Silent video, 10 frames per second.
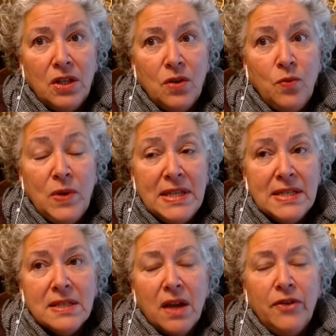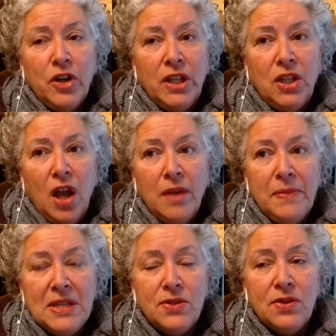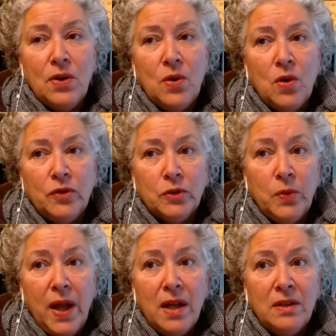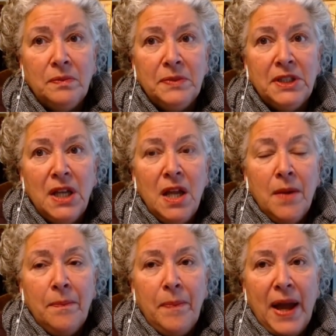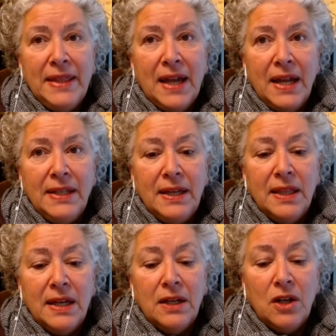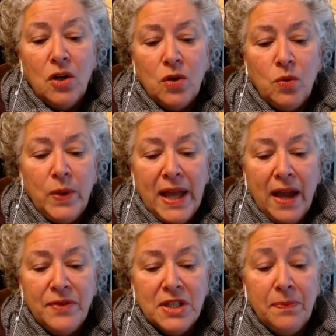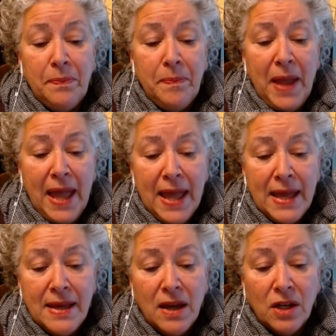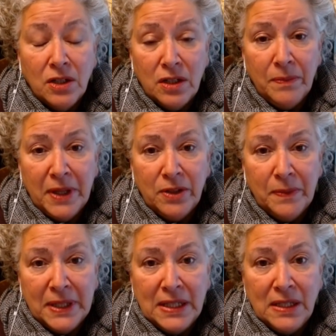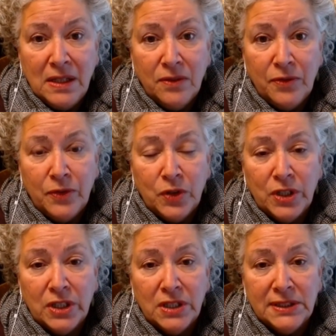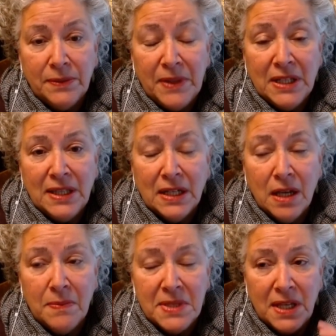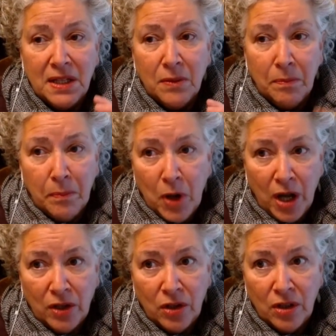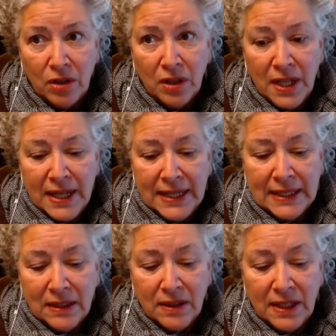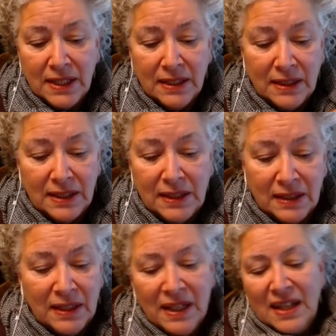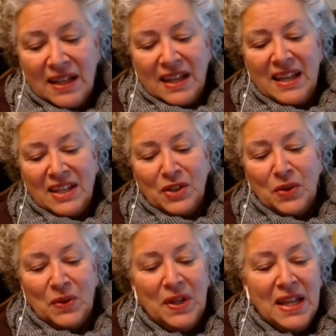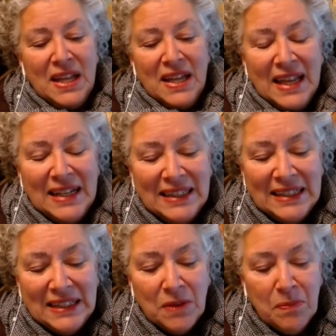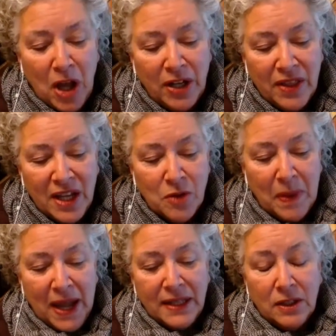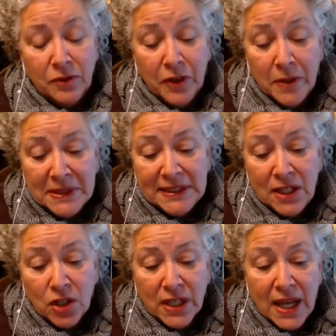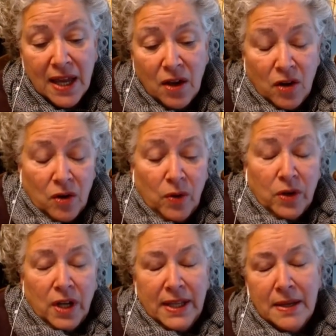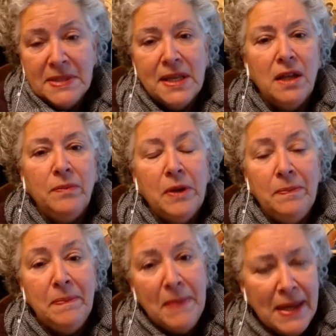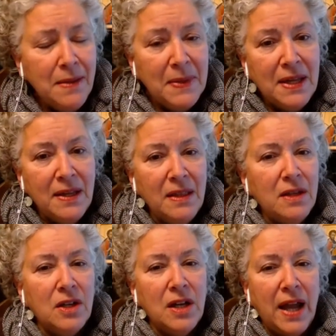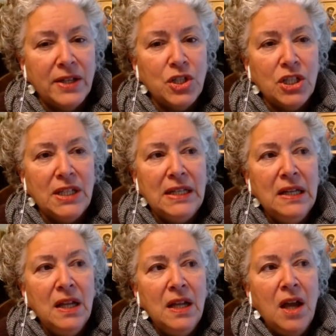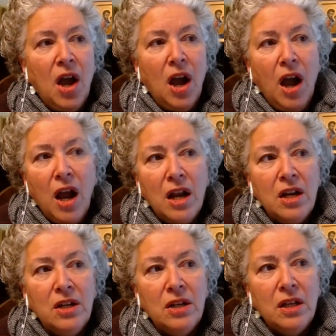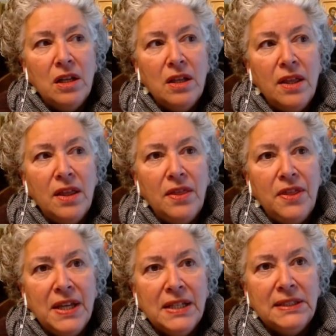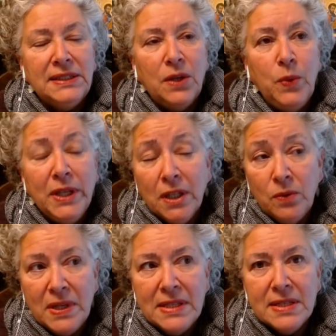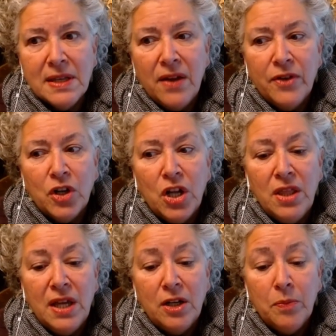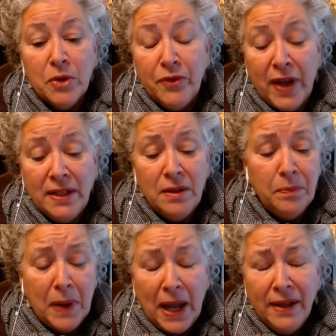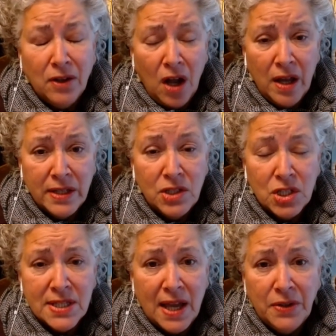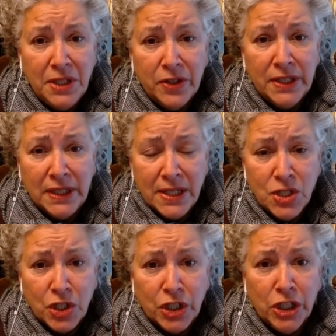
rediscover and not be so overwhelmed by the idea that, oh, we have to pay a good amount of money for something that comes in a bottle, in a little, you know, in a little bottle that you buy at the pharmacy or get or order on Amazon. But maybe there actually are things that we can rediscover that are provided by God just out there in nature.